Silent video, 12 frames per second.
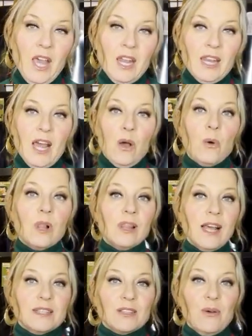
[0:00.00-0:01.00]
Now,
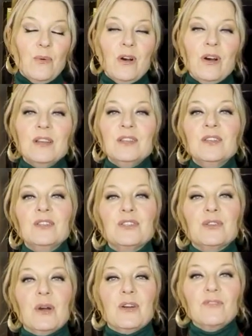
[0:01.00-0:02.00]
let's go on
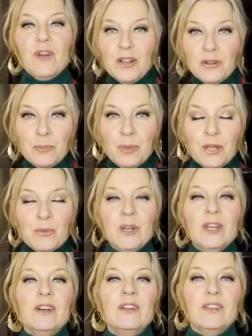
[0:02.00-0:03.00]
to our final
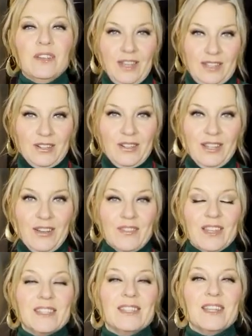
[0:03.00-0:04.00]
pinwheel. You guys are gonna love
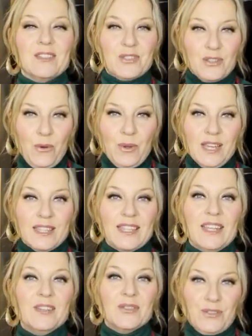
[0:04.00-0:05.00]
this. It's so
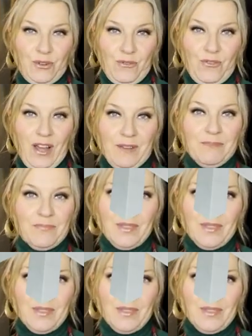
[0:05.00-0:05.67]
easy, so fun.